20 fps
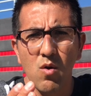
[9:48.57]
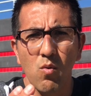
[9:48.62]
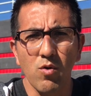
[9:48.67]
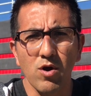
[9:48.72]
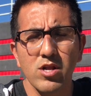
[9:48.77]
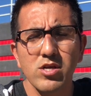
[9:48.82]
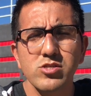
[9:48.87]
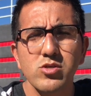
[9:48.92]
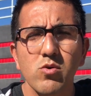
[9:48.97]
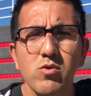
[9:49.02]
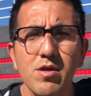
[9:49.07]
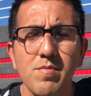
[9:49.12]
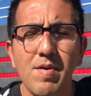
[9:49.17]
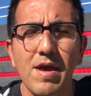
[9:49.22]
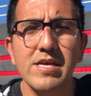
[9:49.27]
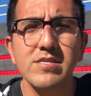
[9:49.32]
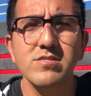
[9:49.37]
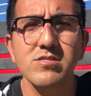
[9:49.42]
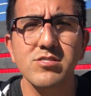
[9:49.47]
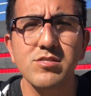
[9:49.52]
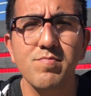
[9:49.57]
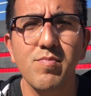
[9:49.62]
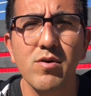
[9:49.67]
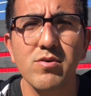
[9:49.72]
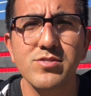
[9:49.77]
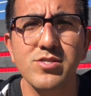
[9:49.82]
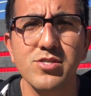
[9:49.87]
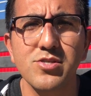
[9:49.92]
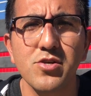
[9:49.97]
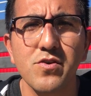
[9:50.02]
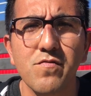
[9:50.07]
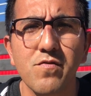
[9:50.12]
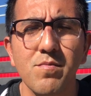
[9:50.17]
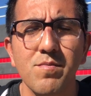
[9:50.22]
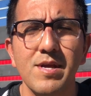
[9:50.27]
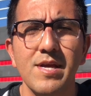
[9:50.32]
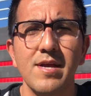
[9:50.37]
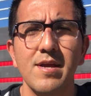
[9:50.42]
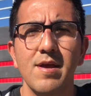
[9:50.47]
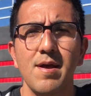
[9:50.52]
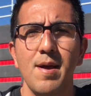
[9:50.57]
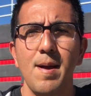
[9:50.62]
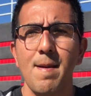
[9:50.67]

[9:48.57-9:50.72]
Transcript: what is holy basil supposed to do for me?